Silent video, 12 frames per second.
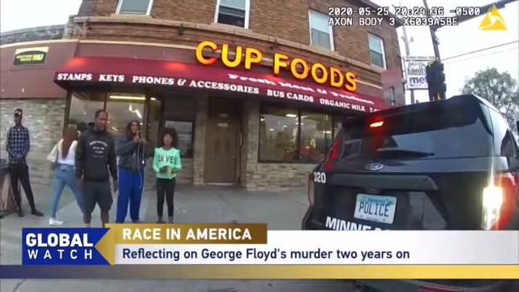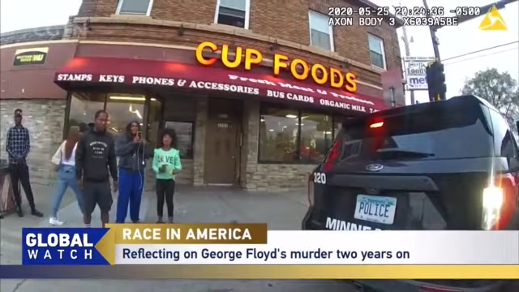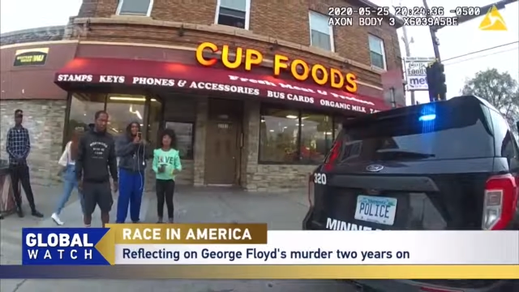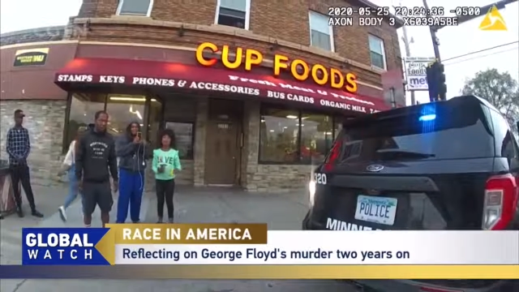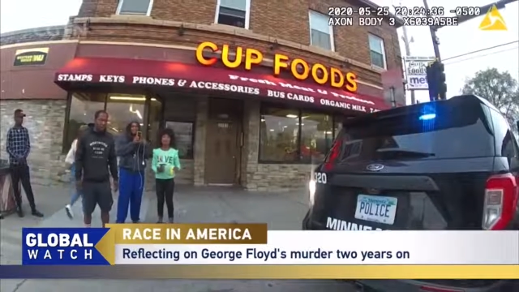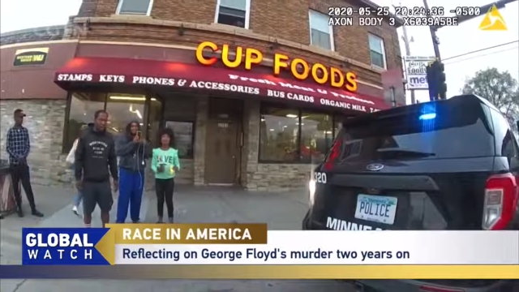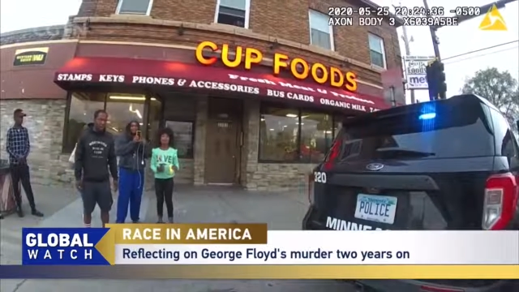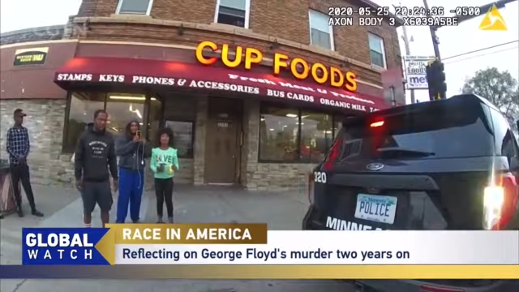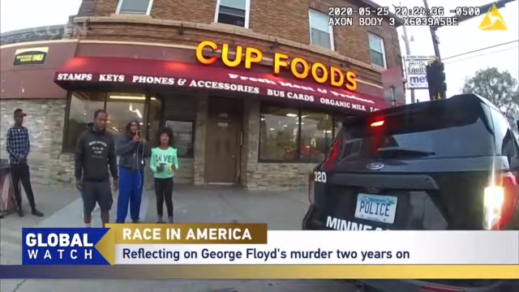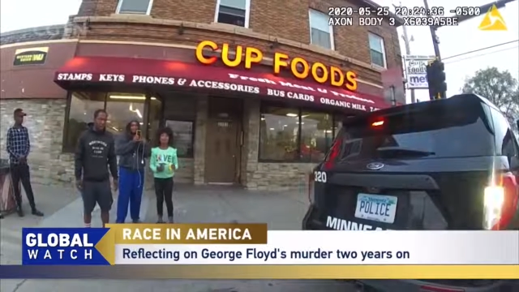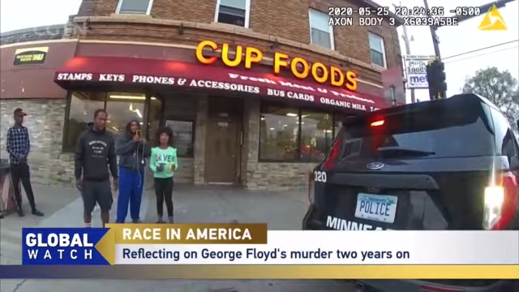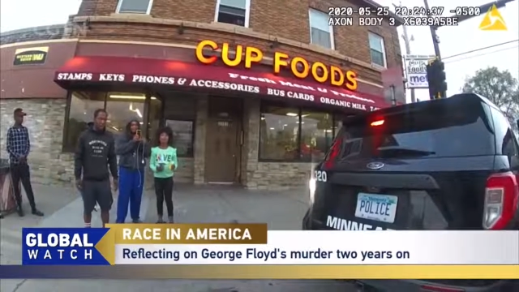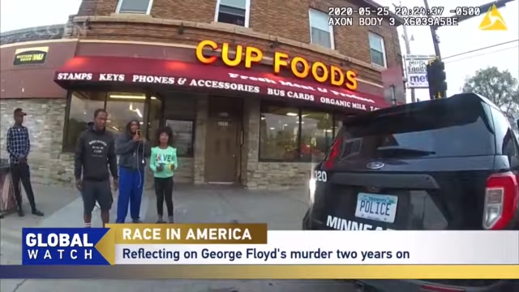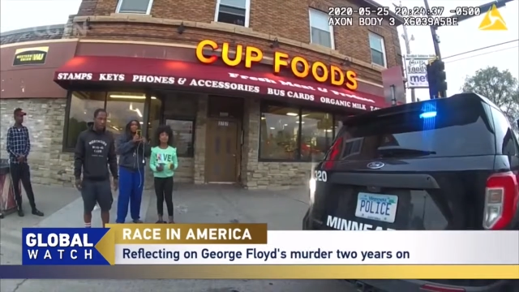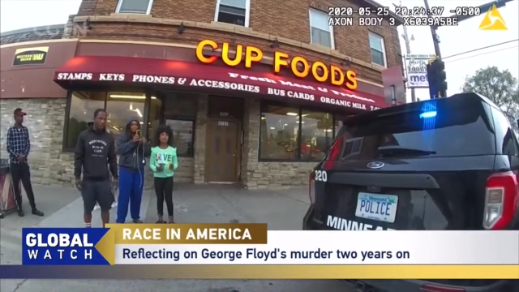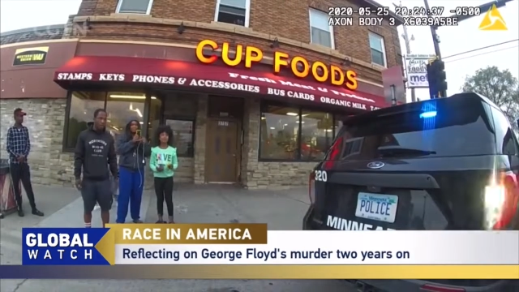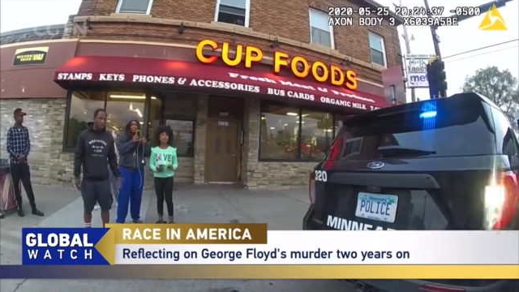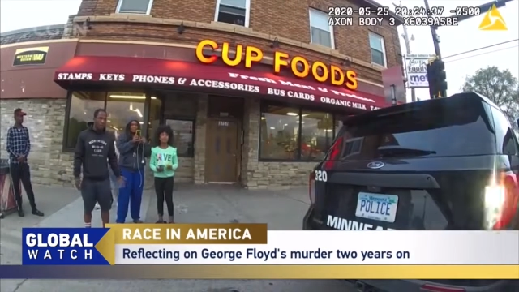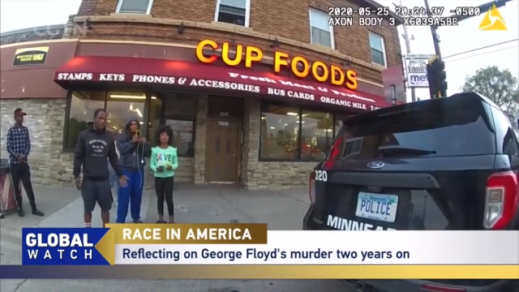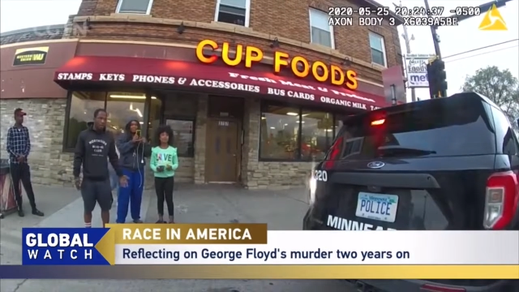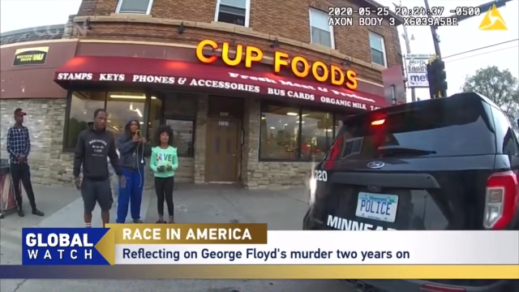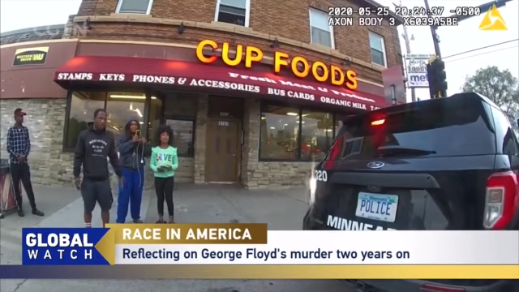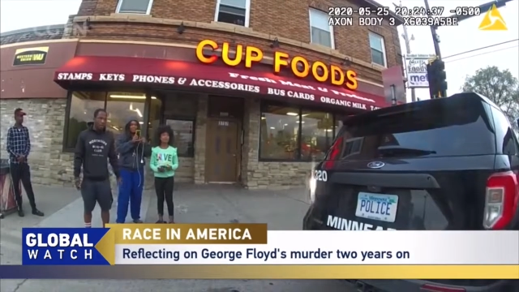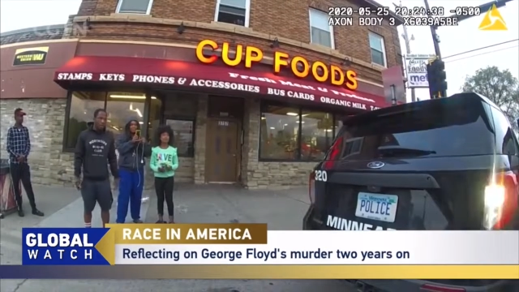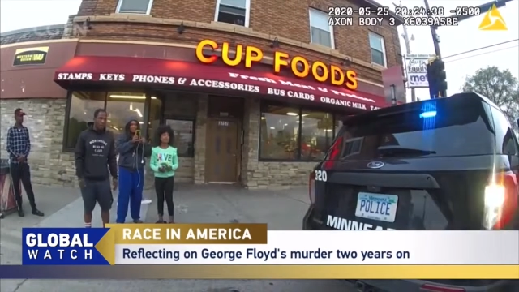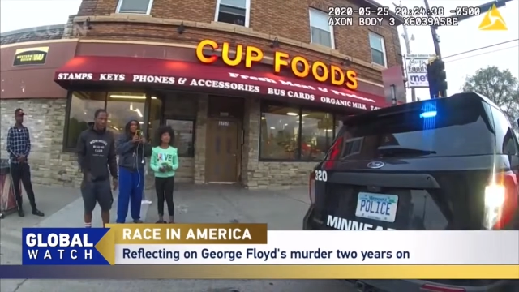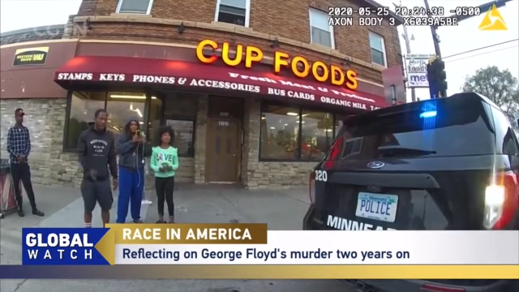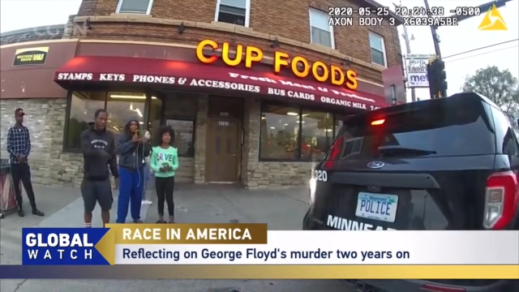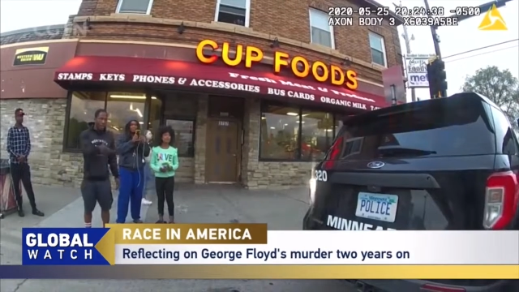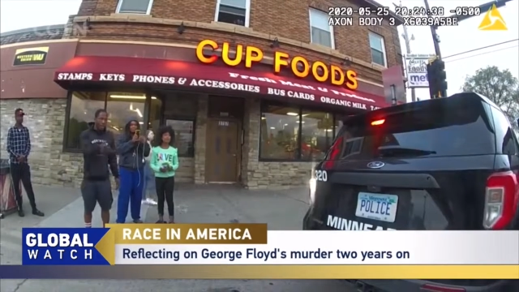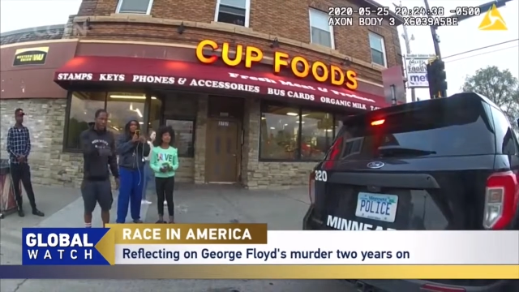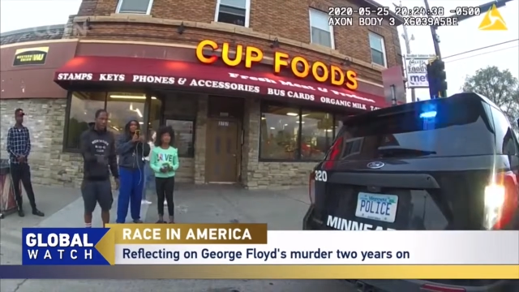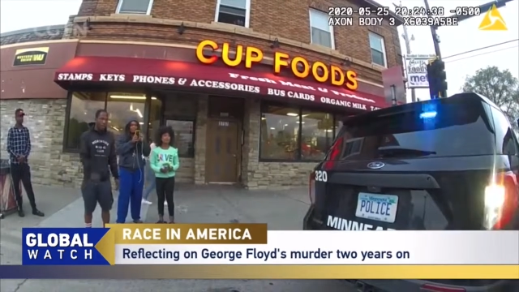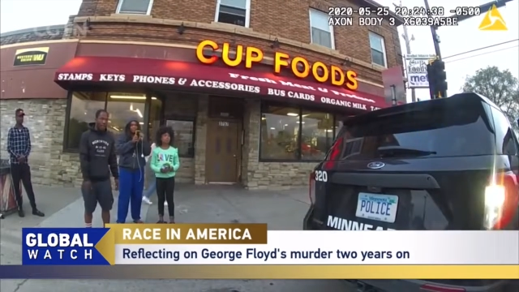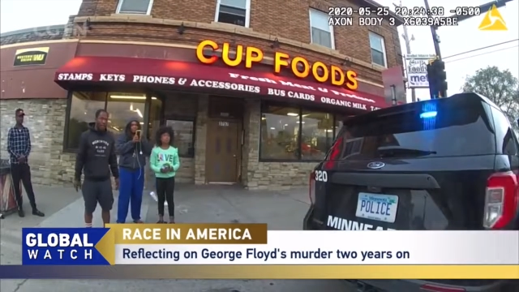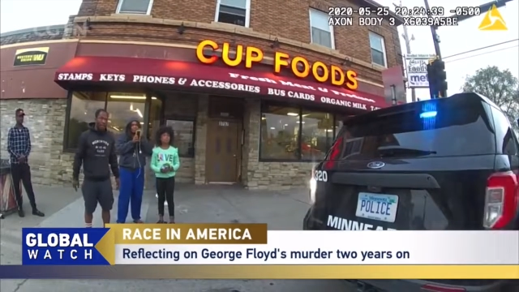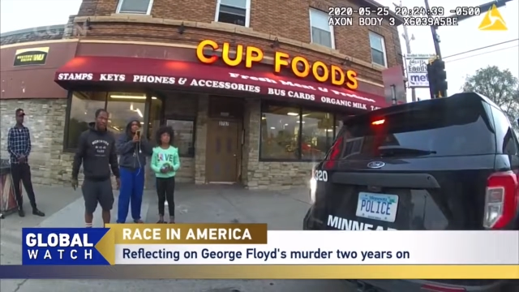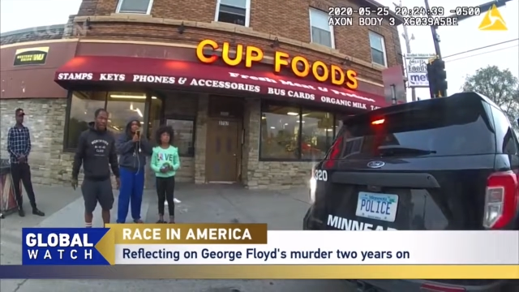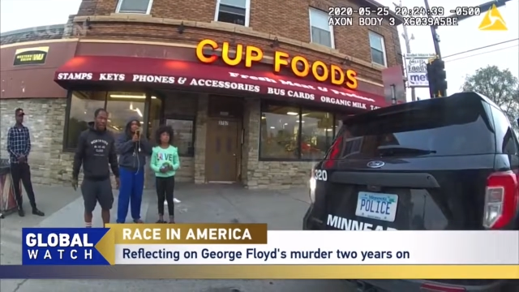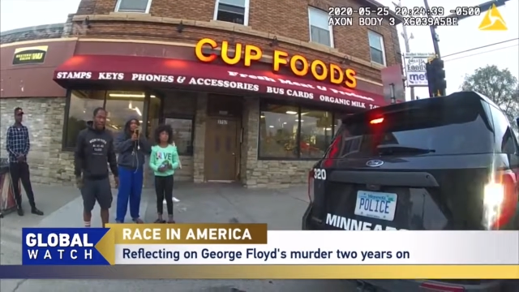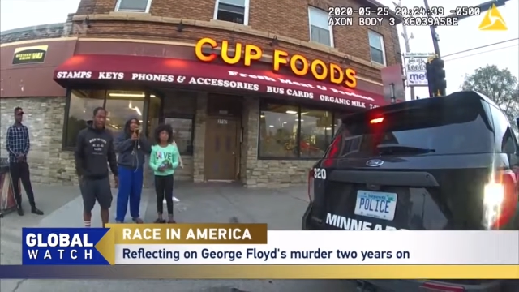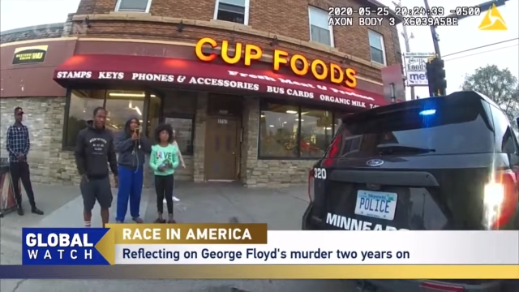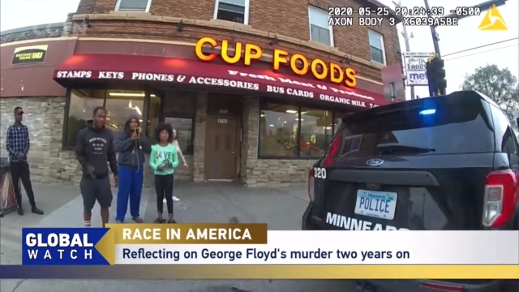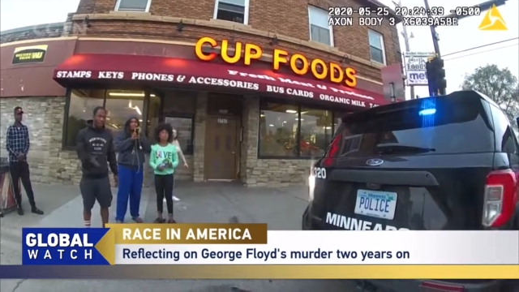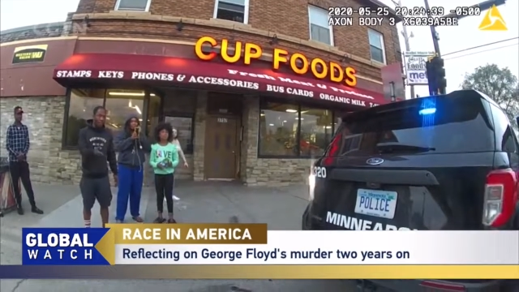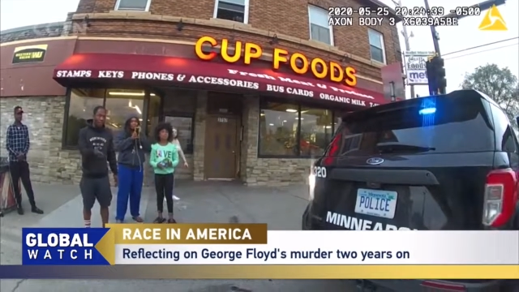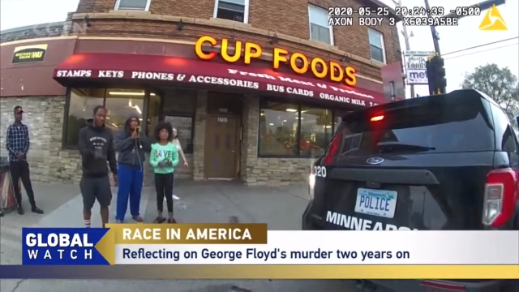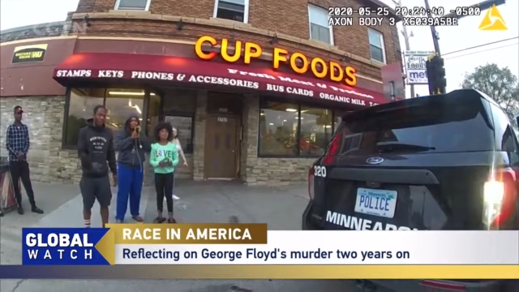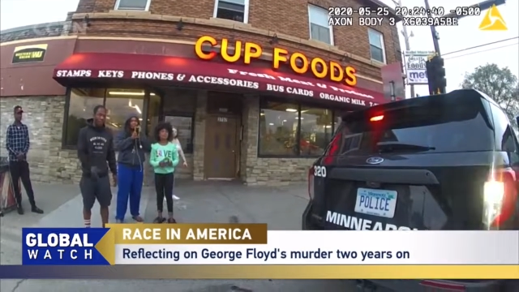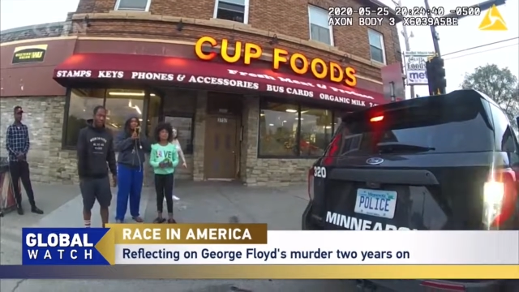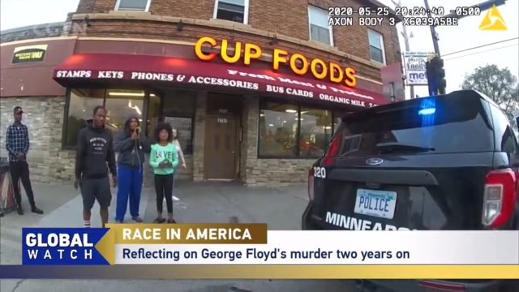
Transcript: (no speaker visible)